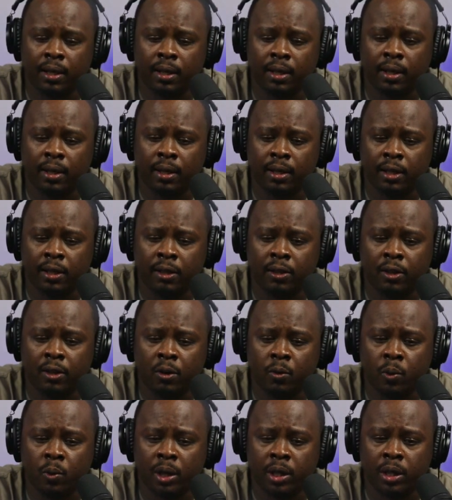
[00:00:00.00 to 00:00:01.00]

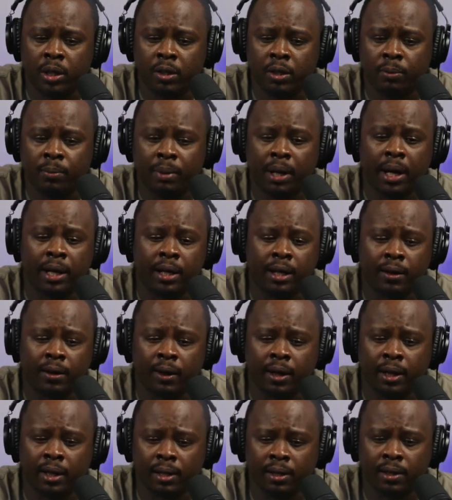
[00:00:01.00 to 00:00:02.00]
what your
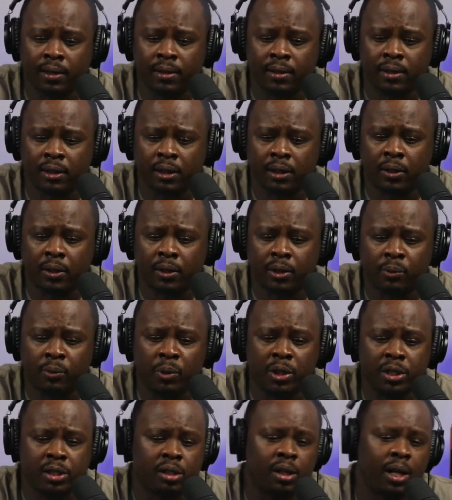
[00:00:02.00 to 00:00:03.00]
binary is,
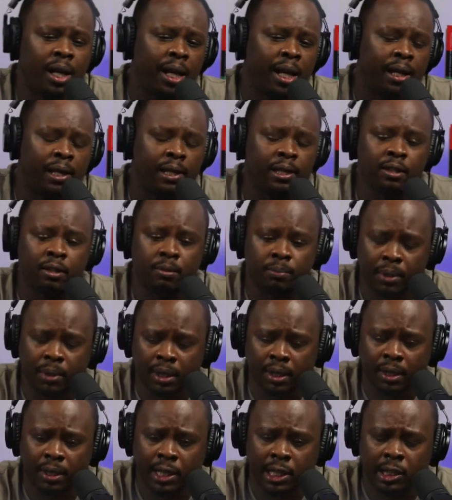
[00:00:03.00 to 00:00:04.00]
what your A and your
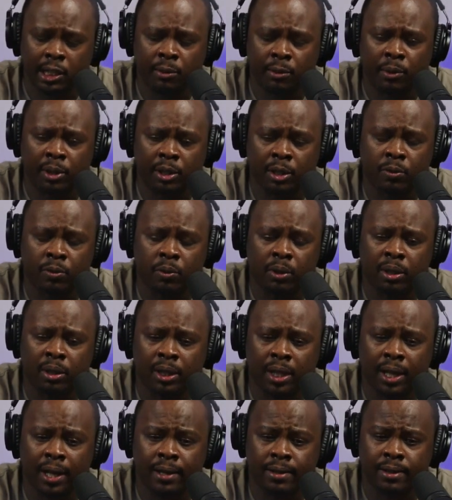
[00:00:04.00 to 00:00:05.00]
B is. When you
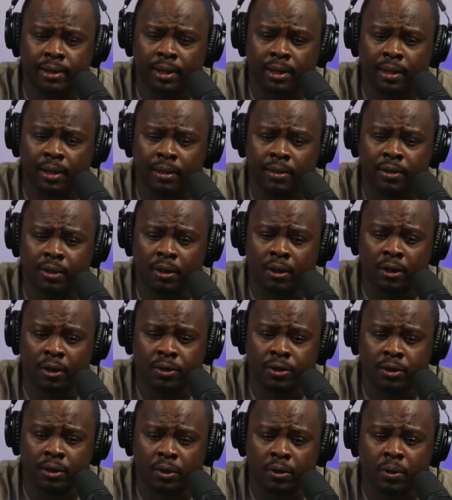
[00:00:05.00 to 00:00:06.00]
realize that there's
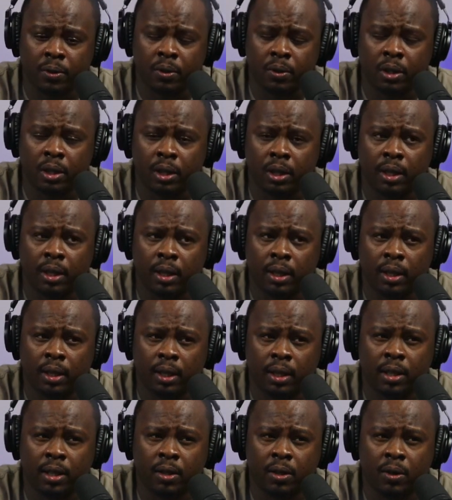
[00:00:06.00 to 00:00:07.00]
also,
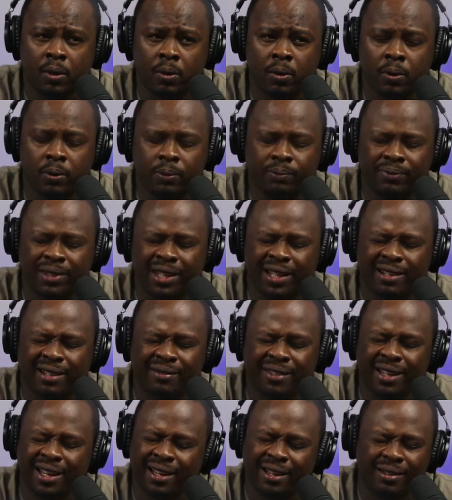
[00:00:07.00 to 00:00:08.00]
and
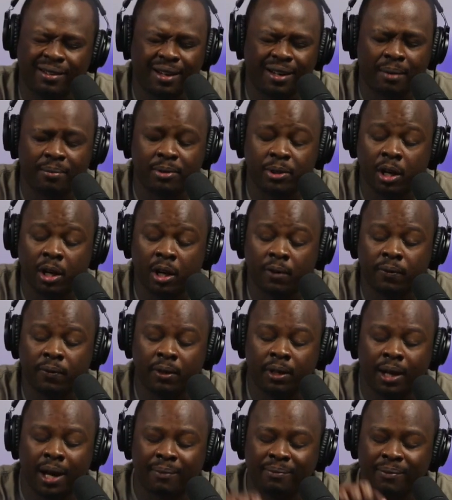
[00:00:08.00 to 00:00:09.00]
I'm sorry for
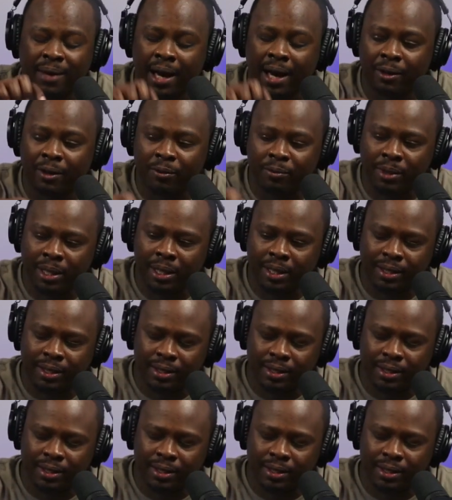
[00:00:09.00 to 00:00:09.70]
I don't mean